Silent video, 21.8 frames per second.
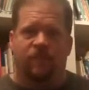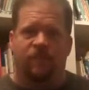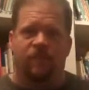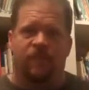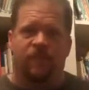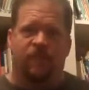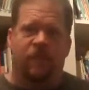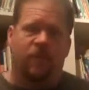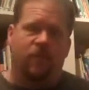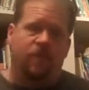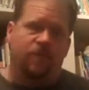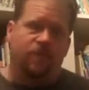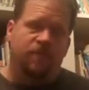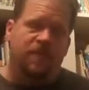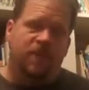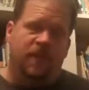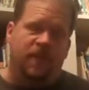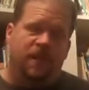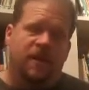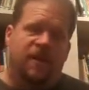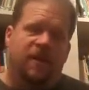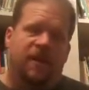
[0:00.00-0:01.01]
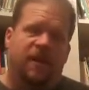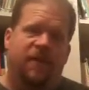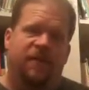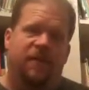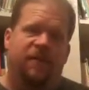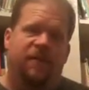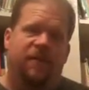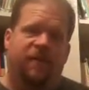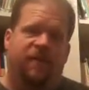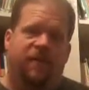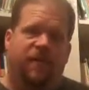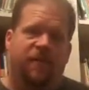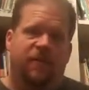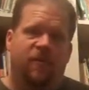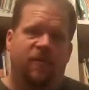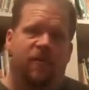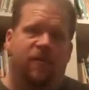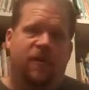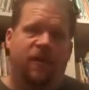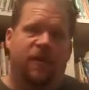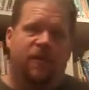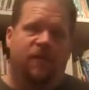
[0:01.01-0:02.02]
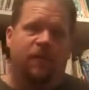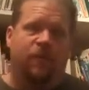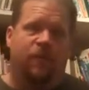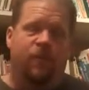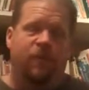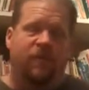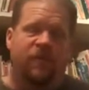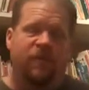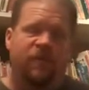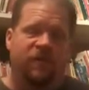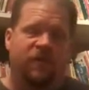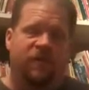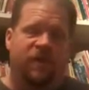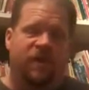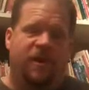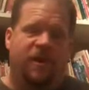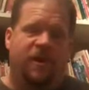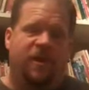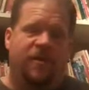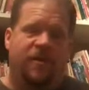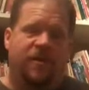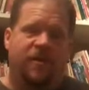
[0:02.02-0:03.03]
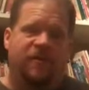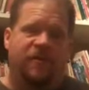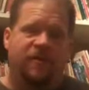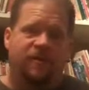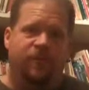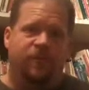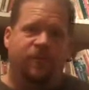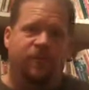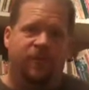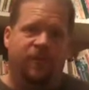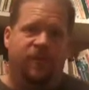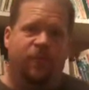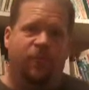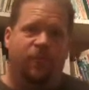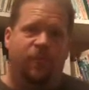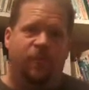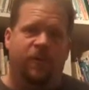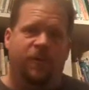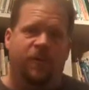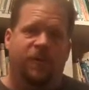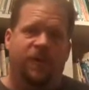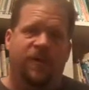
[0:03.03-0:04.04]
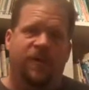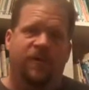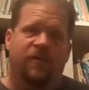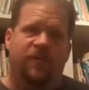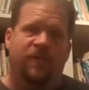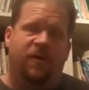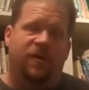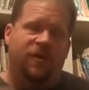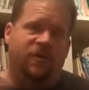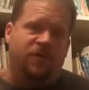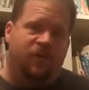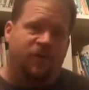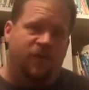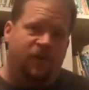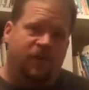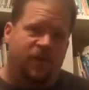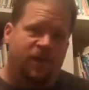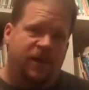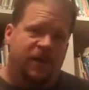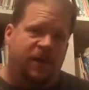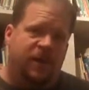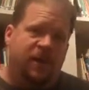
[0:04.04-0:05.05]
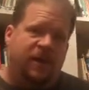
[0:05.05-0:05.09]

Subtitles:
So I figured we should talk about some pretty important things, and also